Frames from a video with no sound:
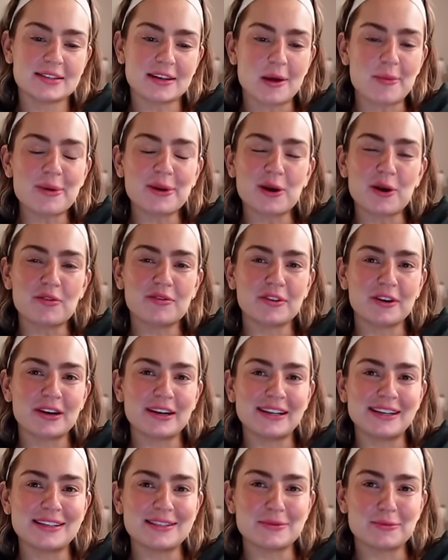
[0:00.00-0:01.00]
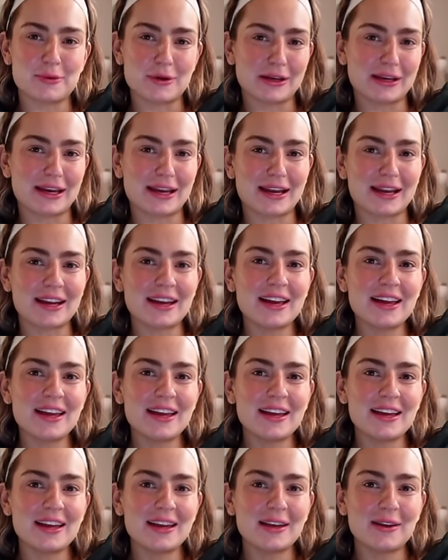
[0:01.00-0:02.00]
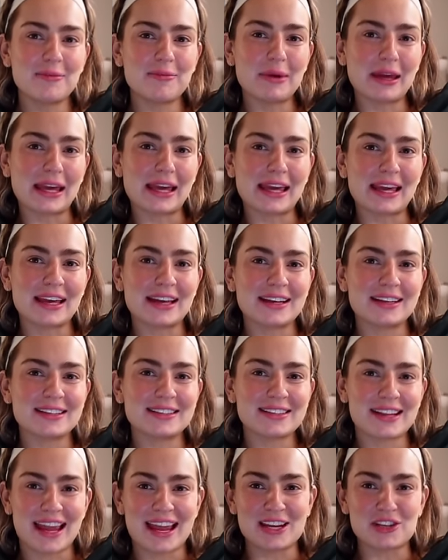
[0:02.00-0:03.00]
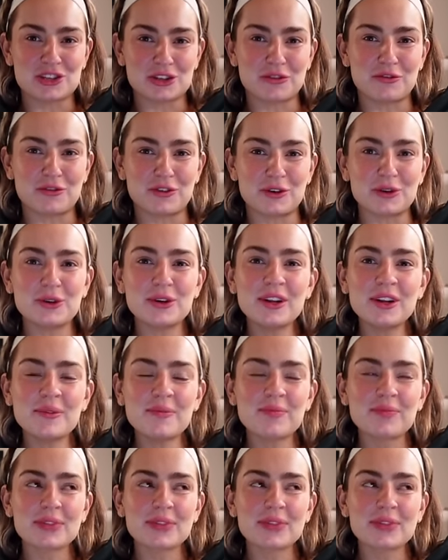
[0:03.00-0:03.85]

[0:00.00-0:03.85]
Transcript: coming over and he's bringing me Asian food.